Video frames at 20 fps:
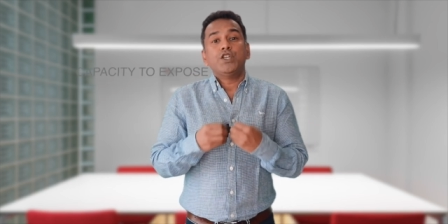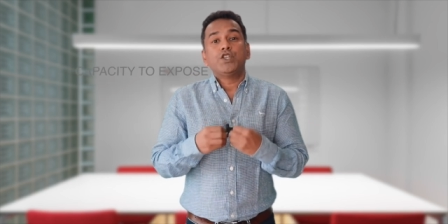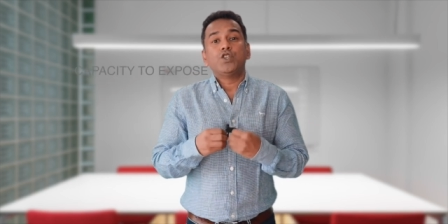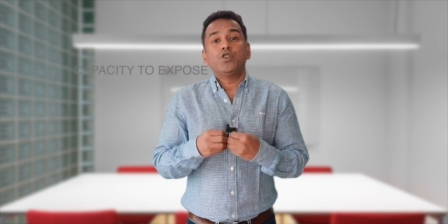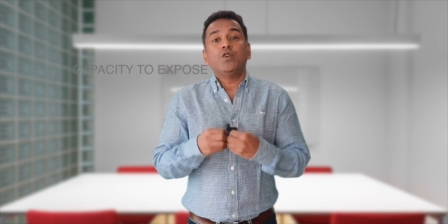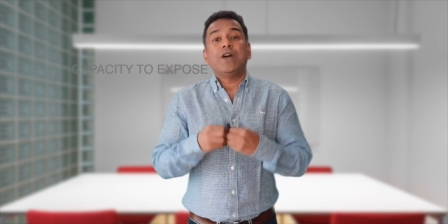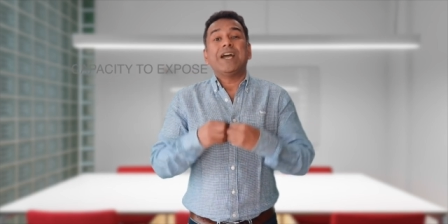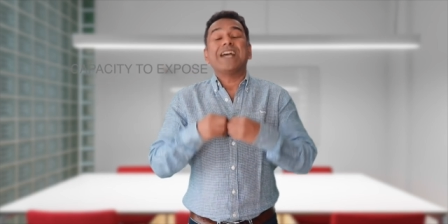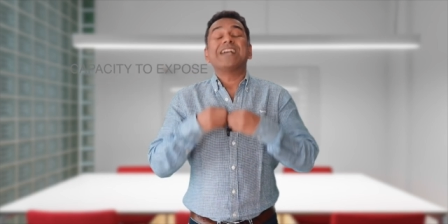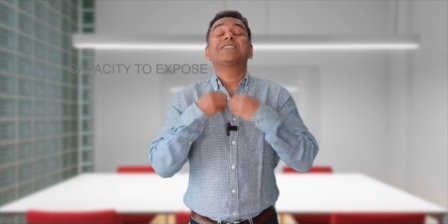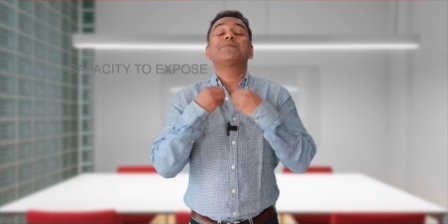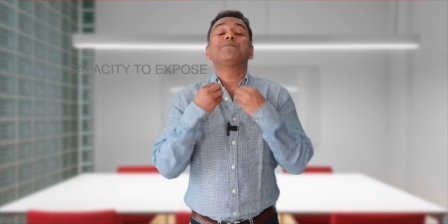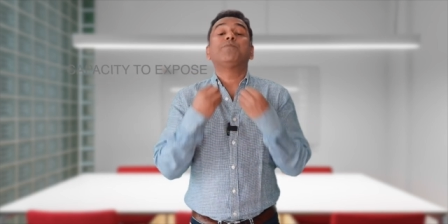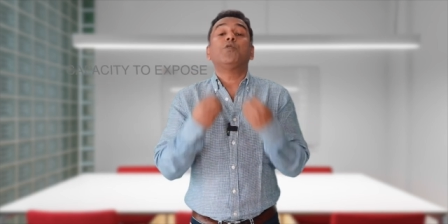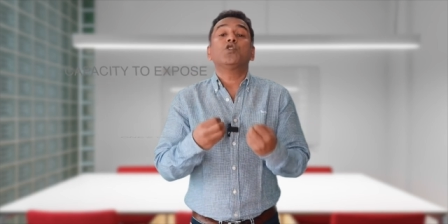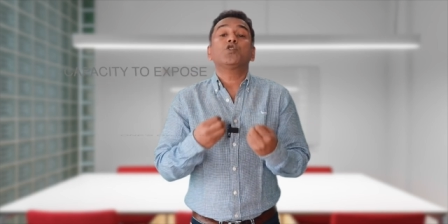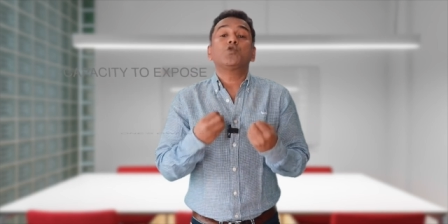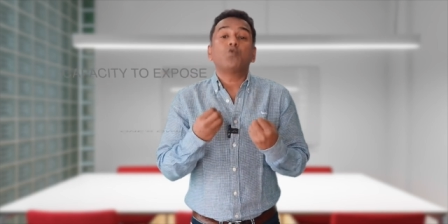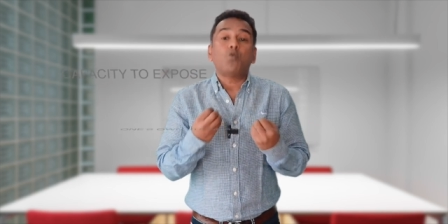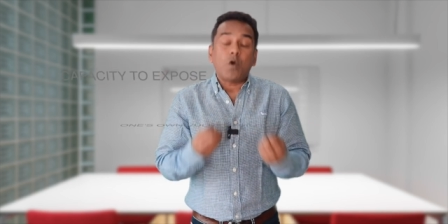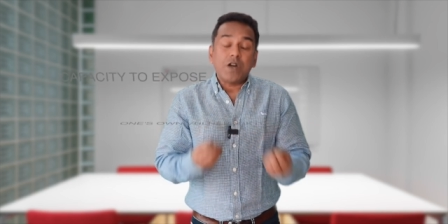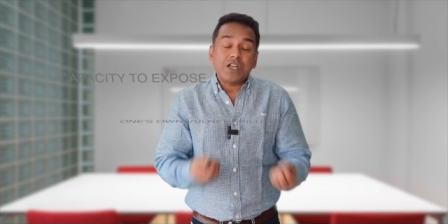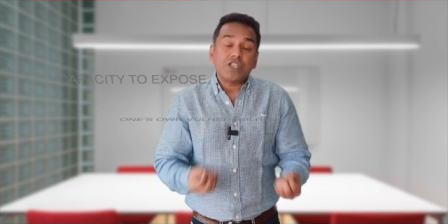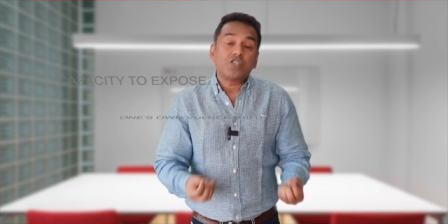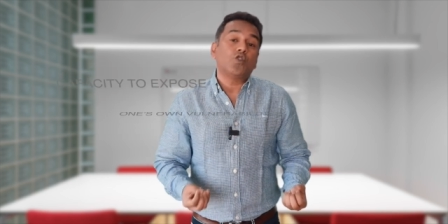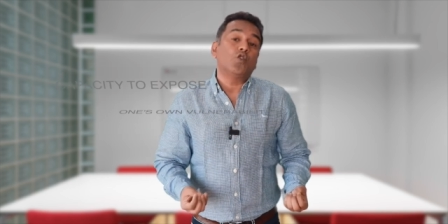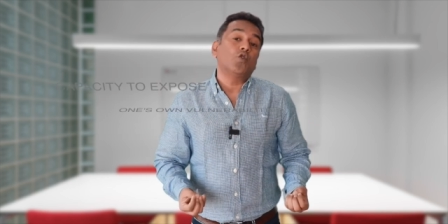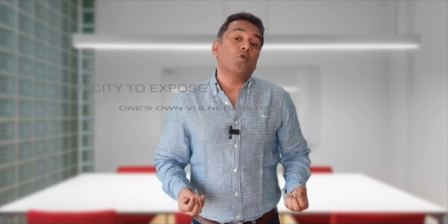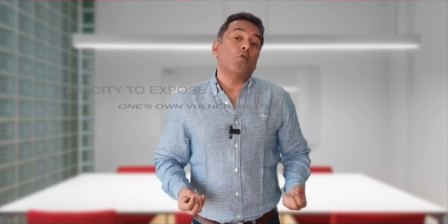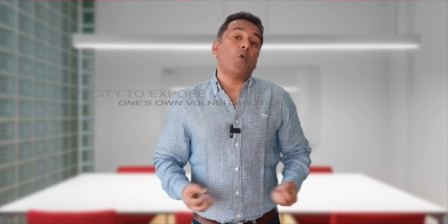to expose
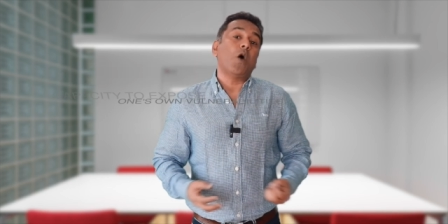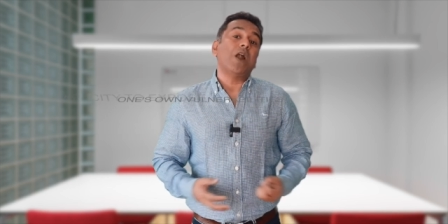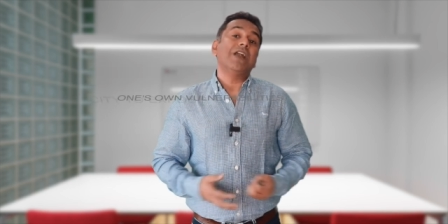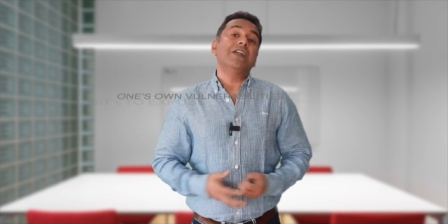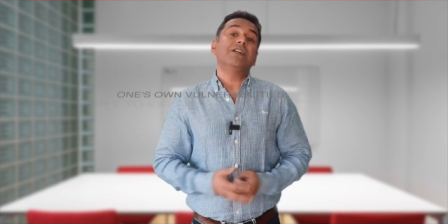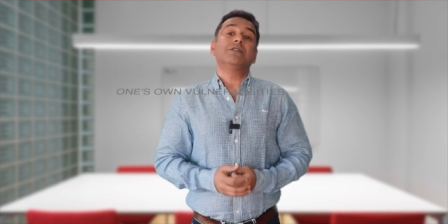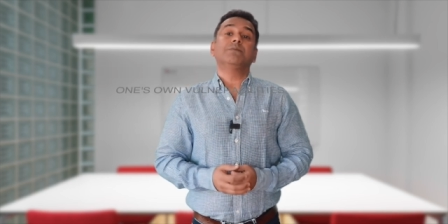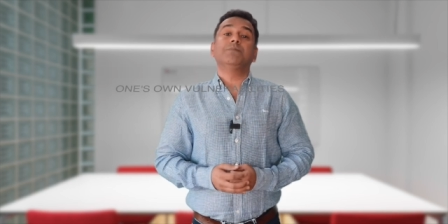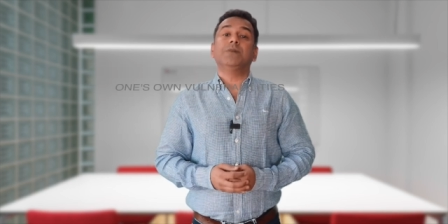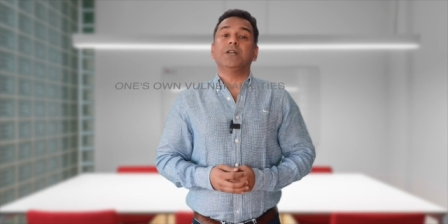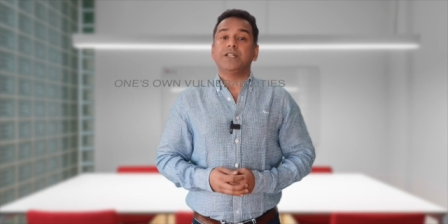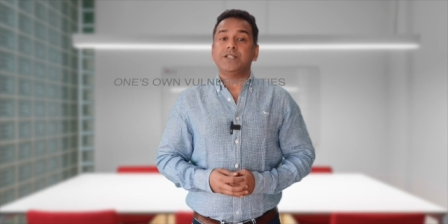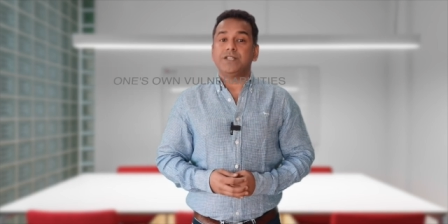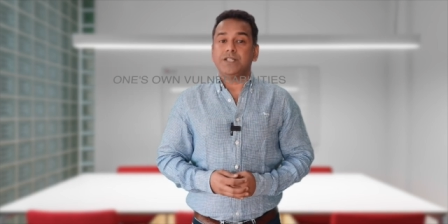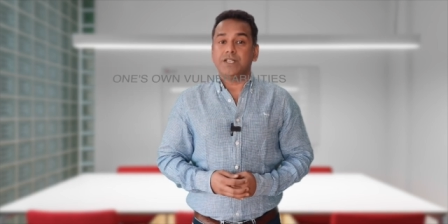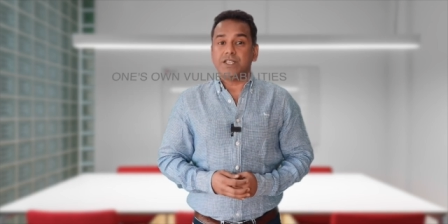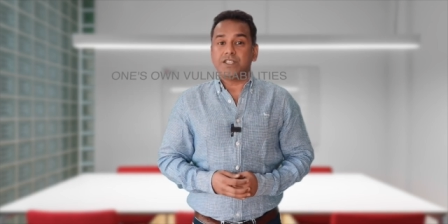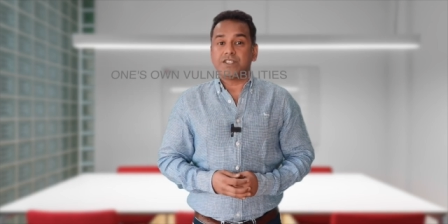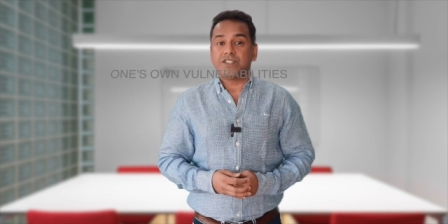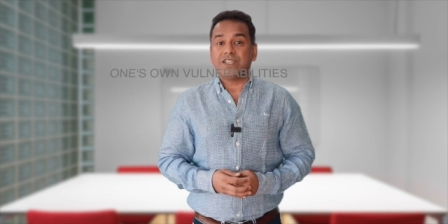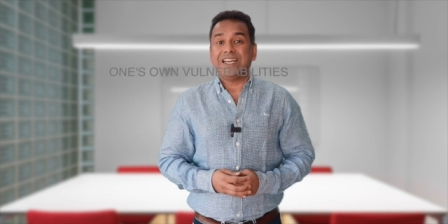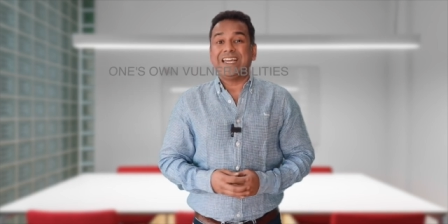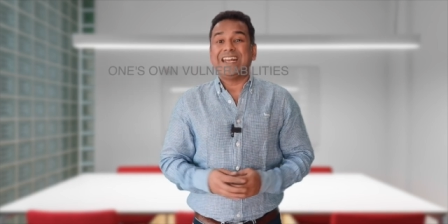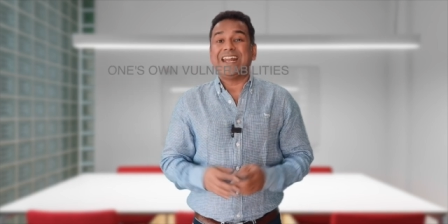one's own vulnerabilities